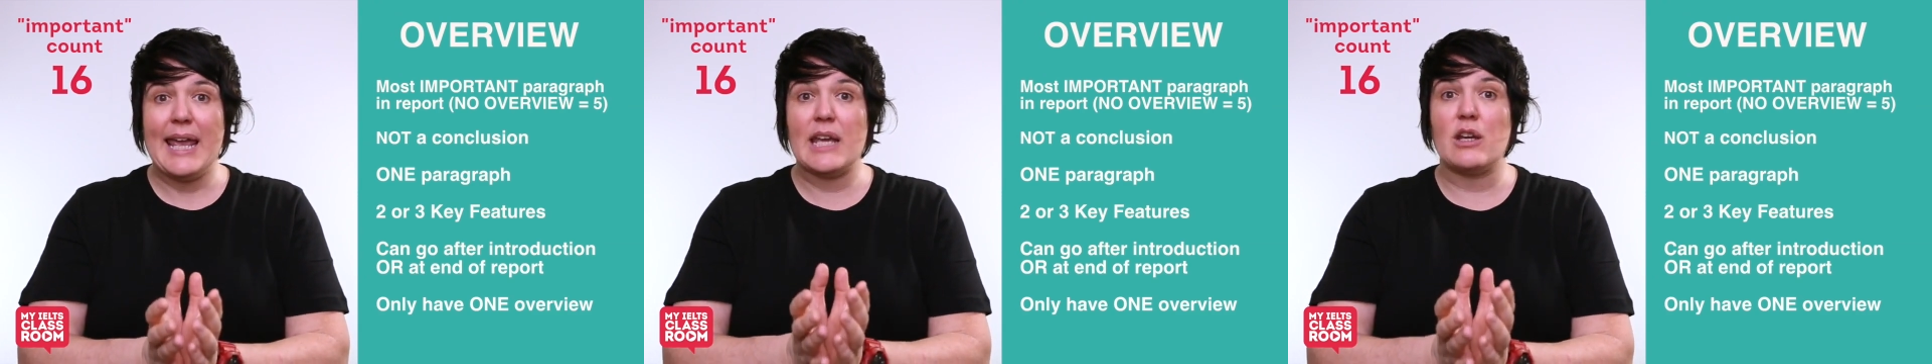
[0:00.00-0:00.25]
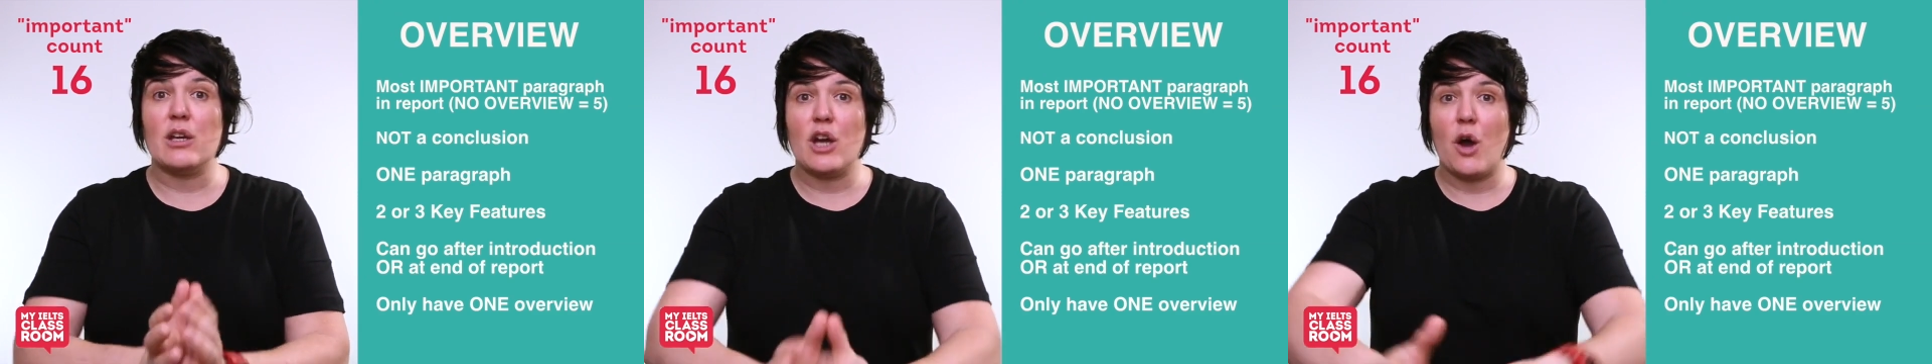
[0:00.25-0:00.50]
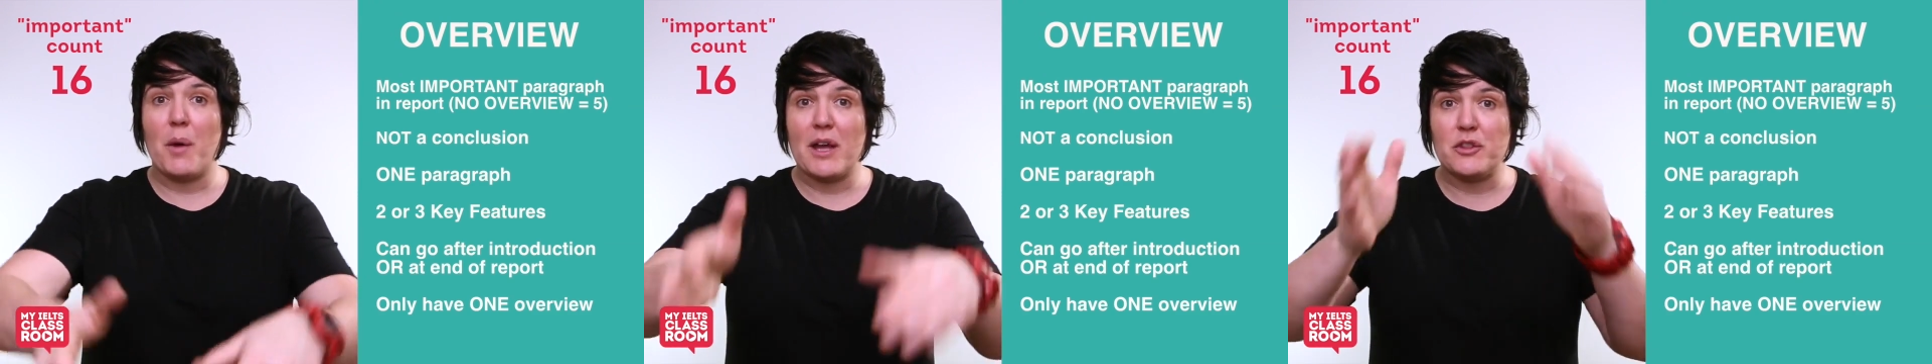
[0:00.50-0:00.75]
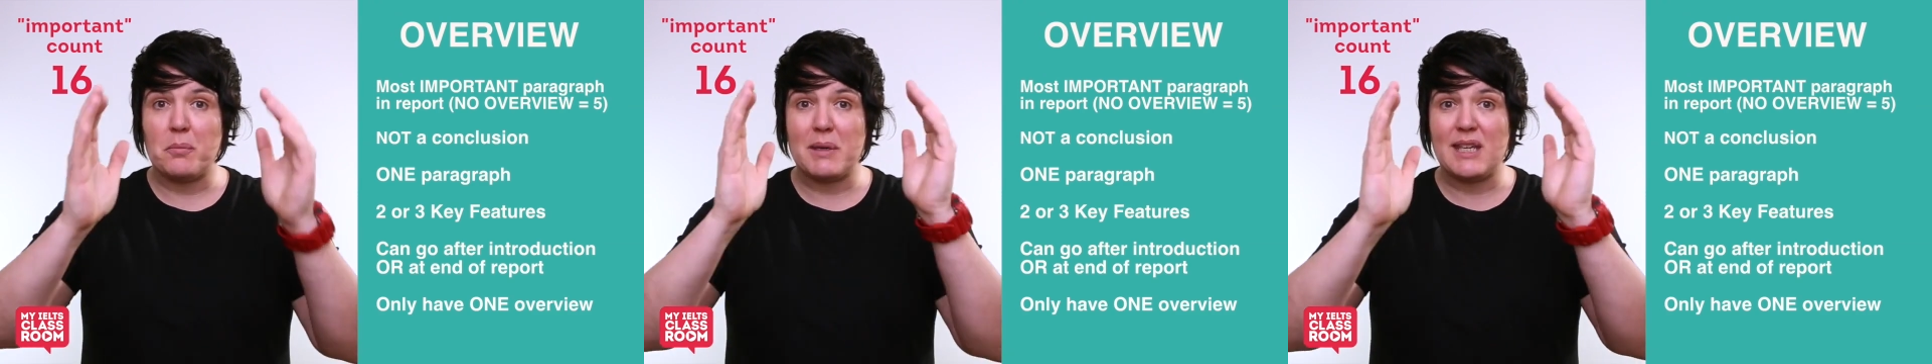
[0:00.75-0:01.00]
It can go
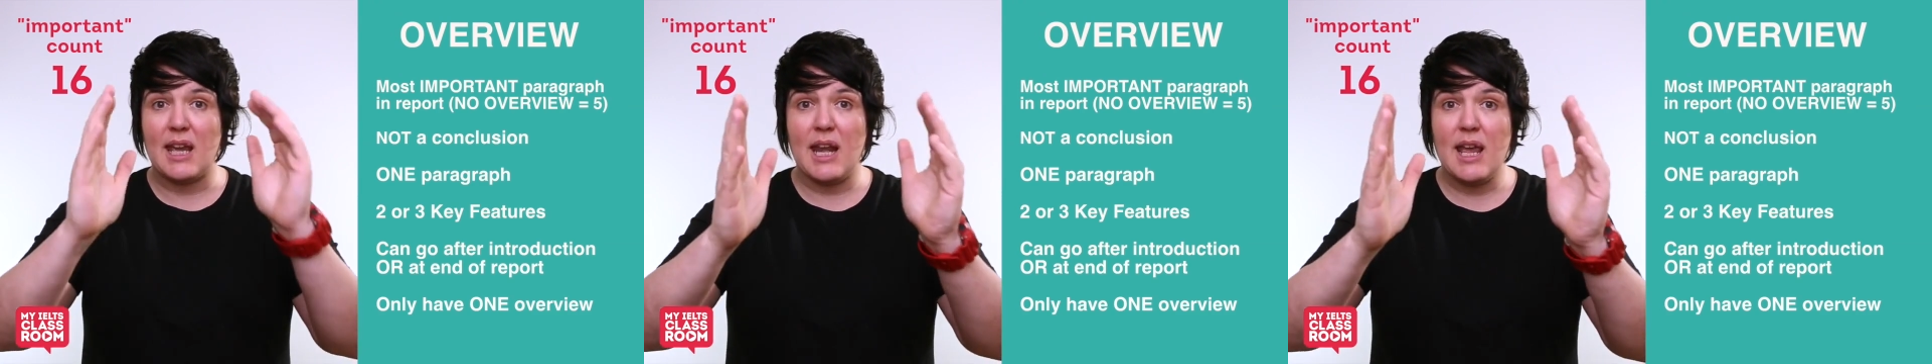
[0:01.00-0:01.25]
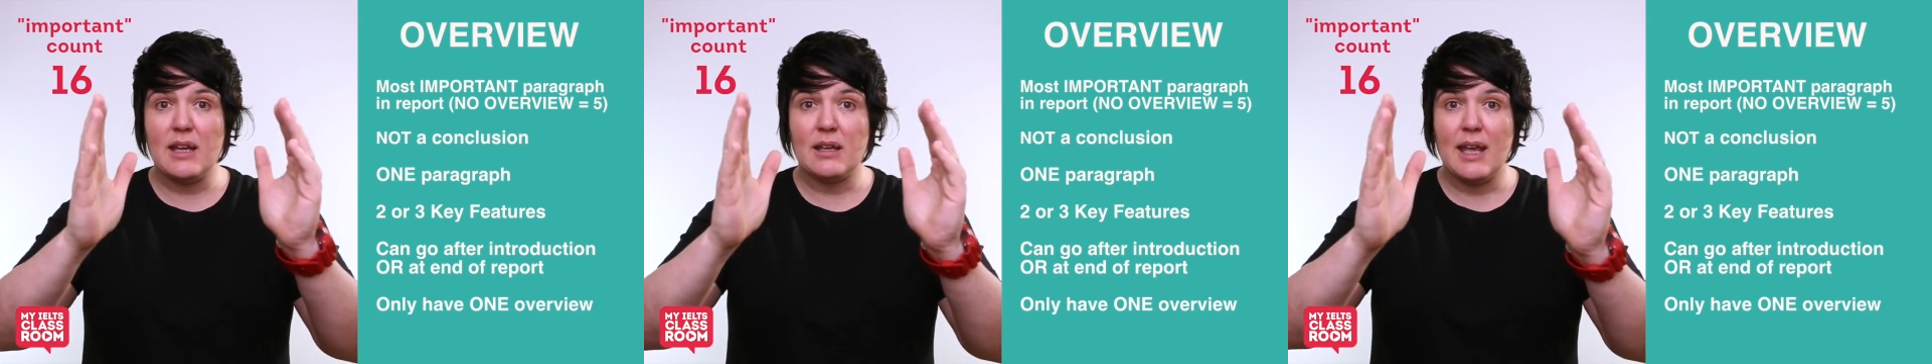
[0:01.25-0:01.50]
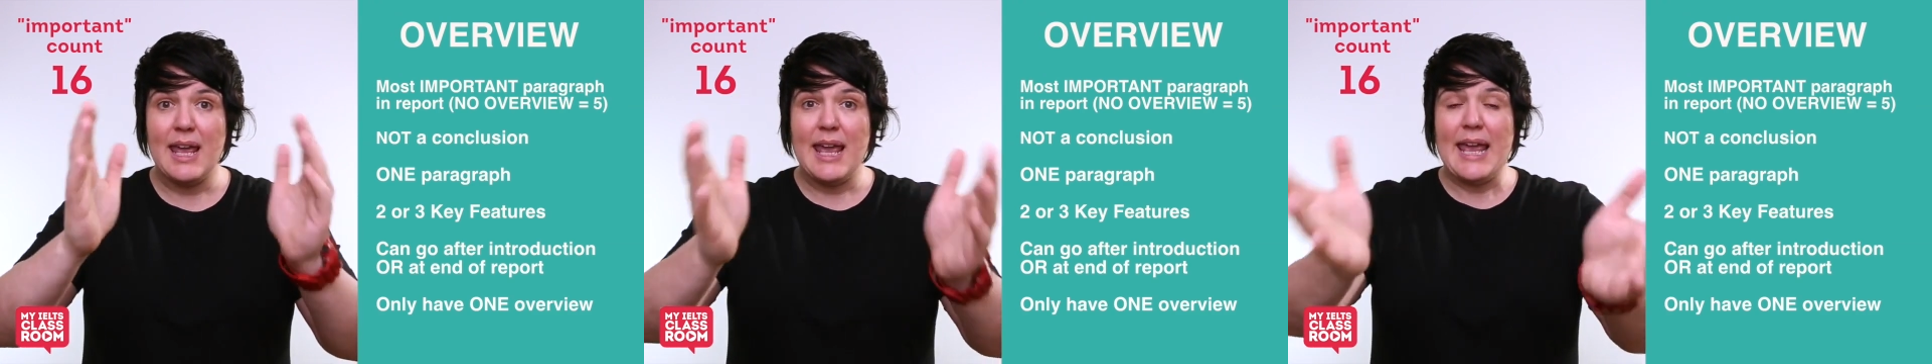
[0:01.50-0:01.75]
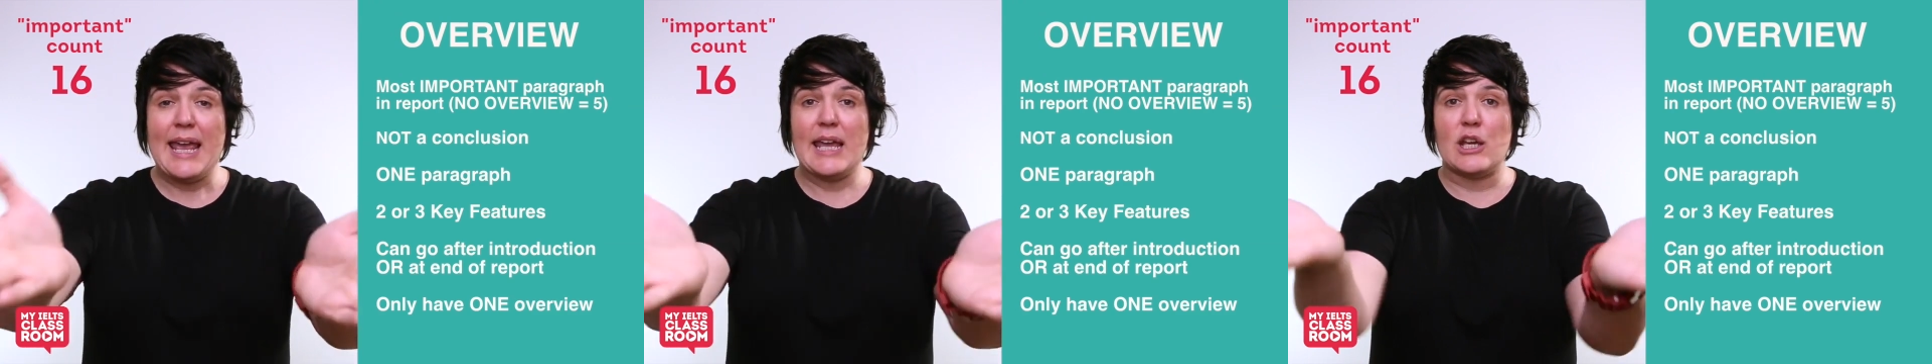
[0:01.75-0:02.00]
at the beginning,
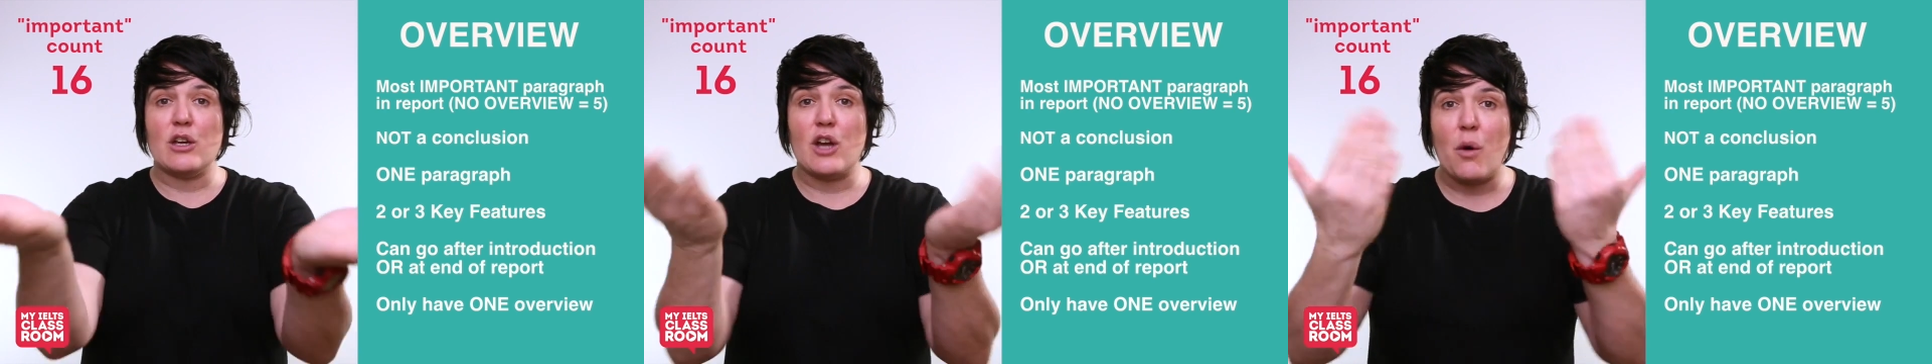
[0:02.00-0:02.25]
it can